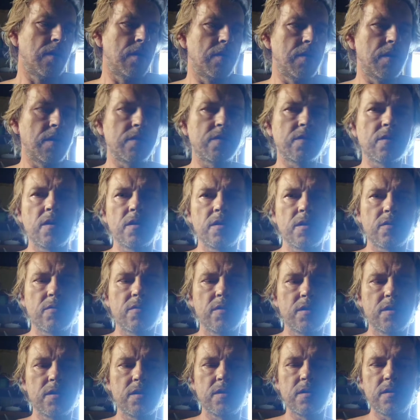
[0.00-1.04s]
Those kind of
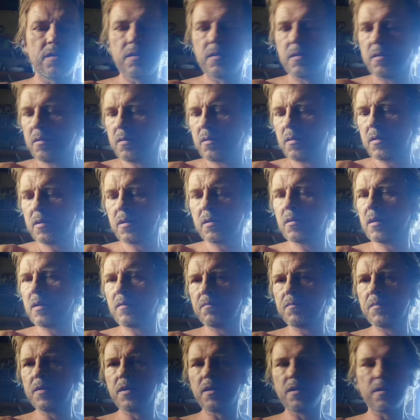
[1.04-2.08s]
crutches. I don't have
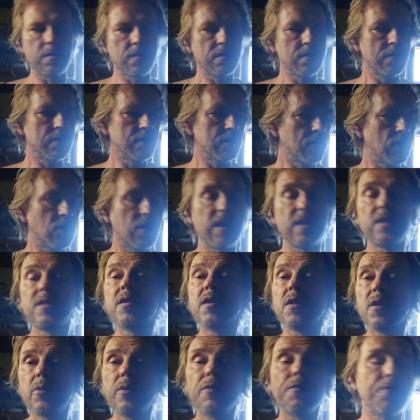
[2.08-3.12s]
them here. Well, they
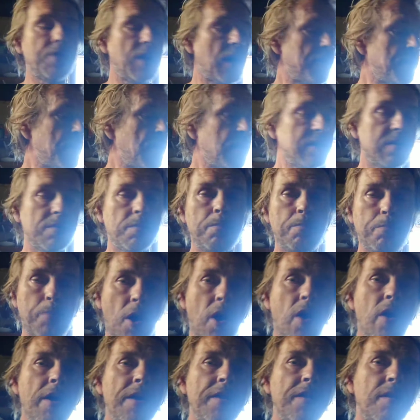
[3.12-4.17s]
do, in fact, but I had to
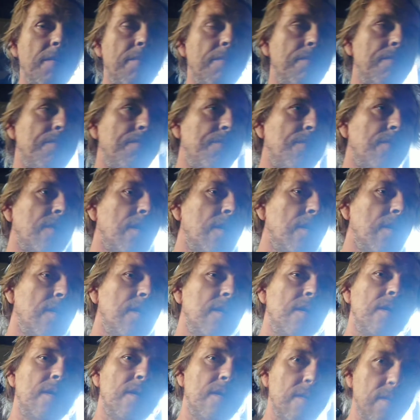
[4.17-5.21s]
buy them,
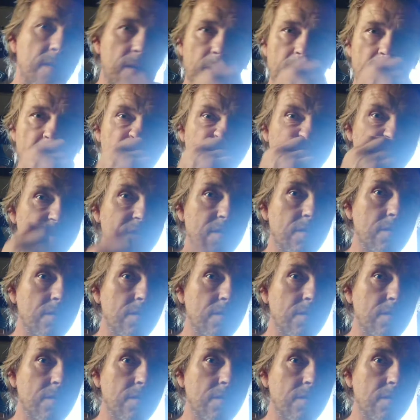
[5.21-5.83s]
and I just